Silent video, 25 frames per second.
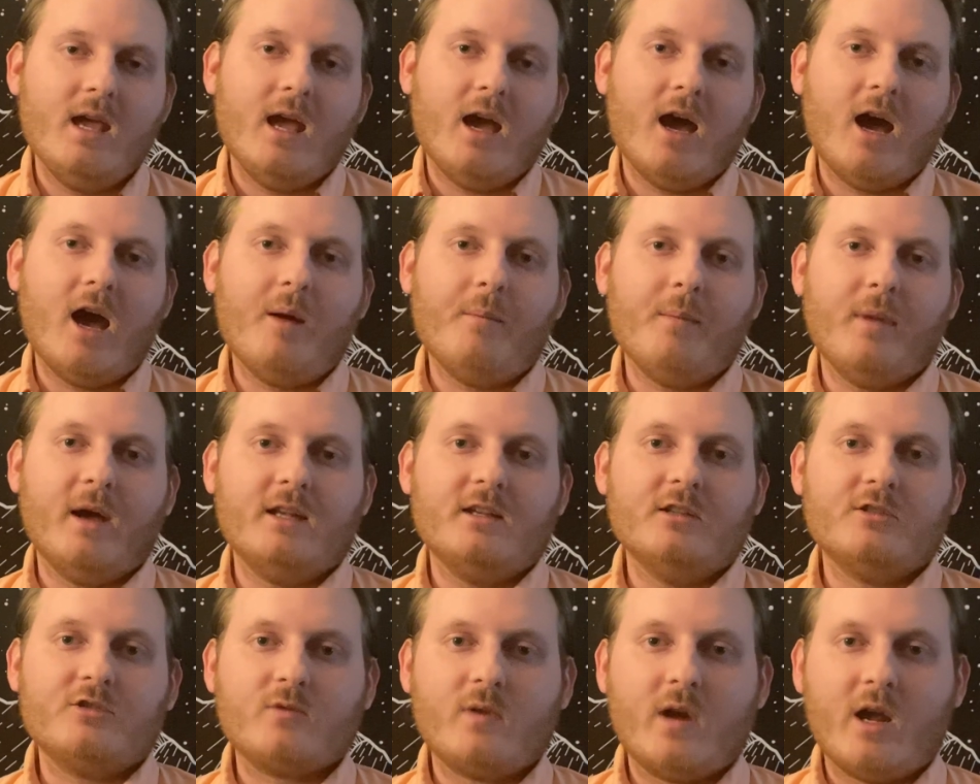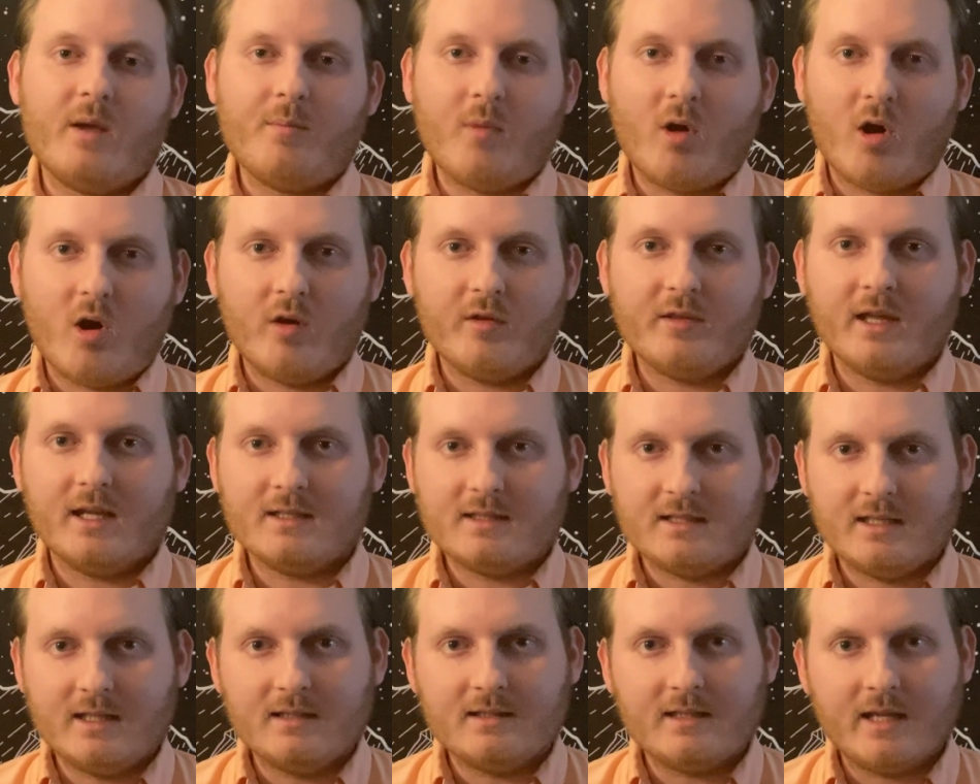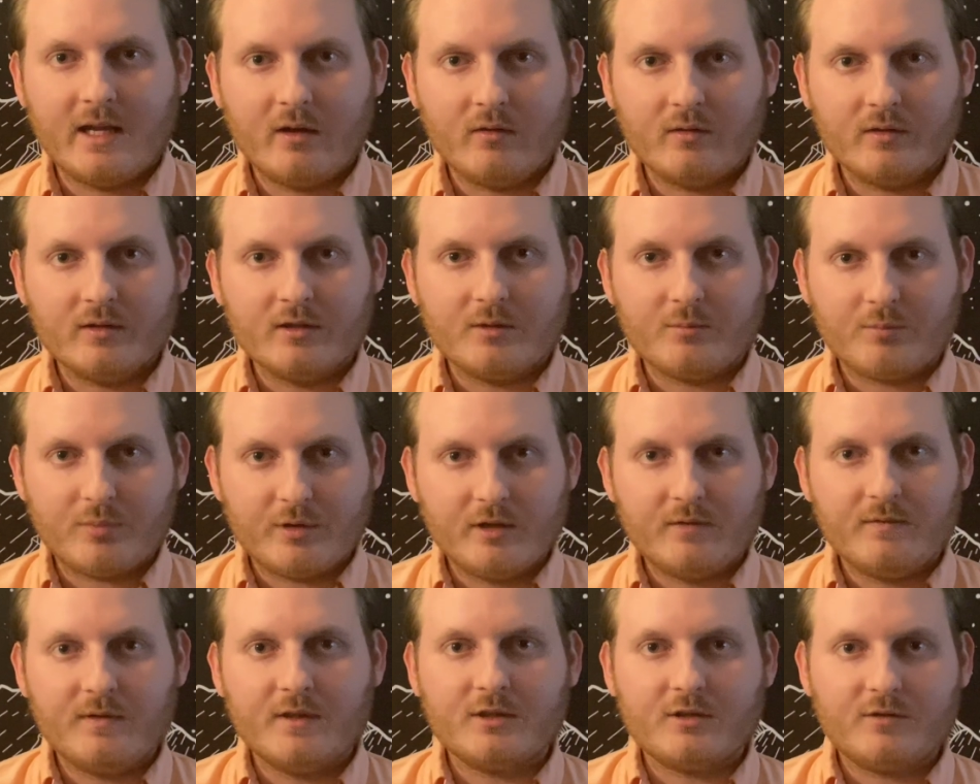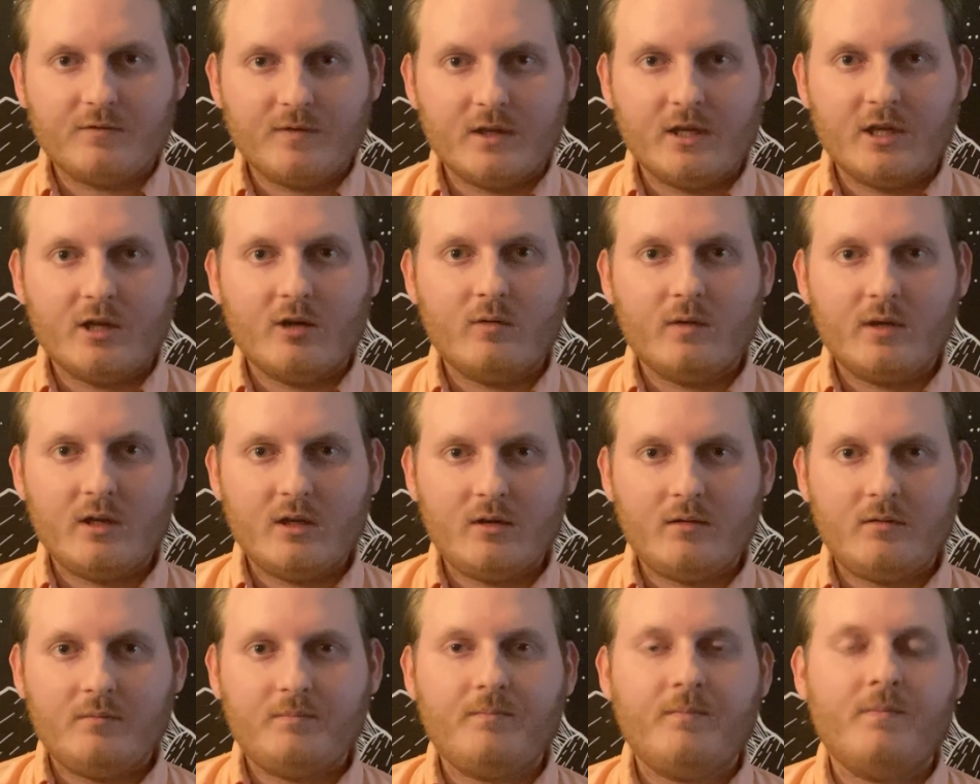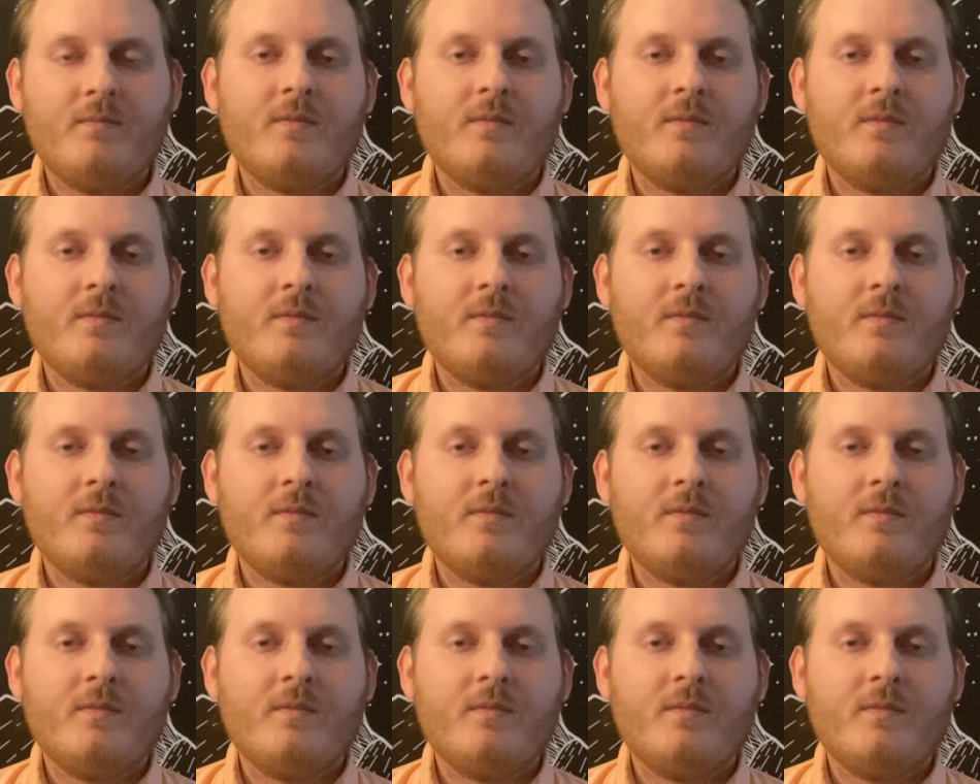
I describe all that detail in the previous video here.